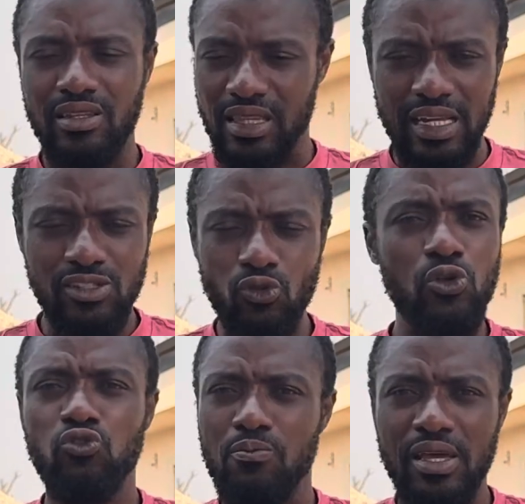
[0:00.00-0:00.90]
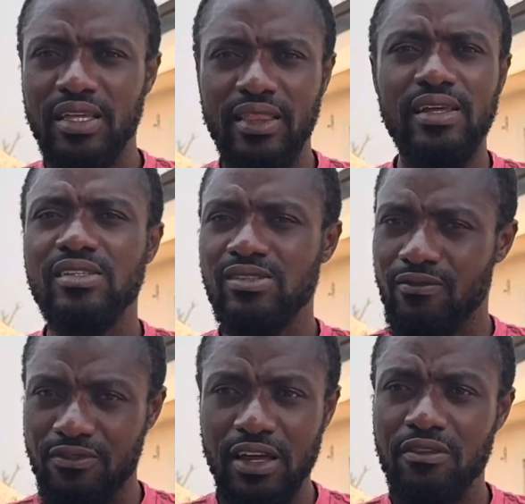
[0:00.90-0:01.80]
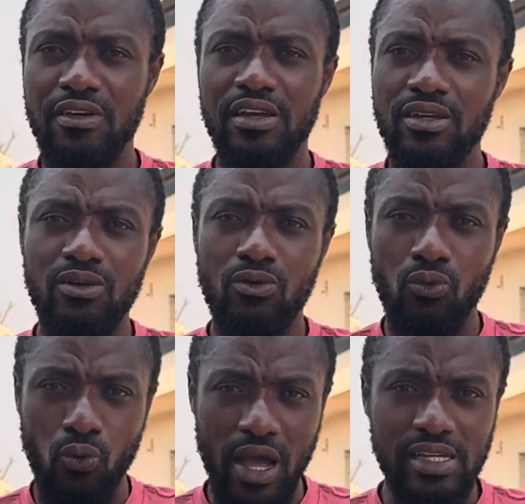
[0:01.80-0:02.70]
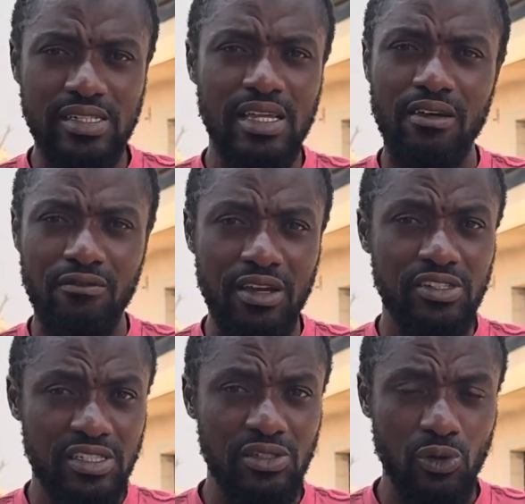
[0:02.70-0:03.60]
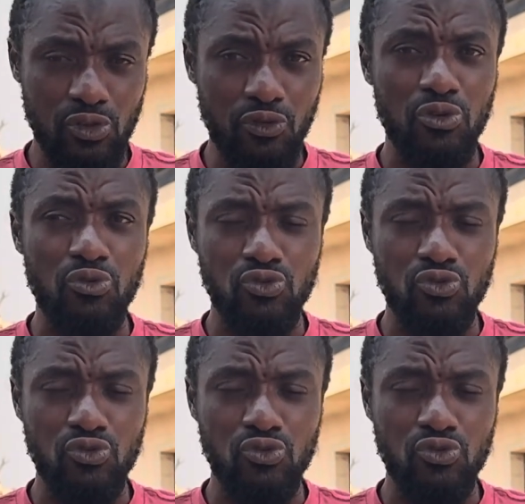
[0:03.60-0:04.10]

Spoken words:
That is going to make things very, very worse and very serious for you.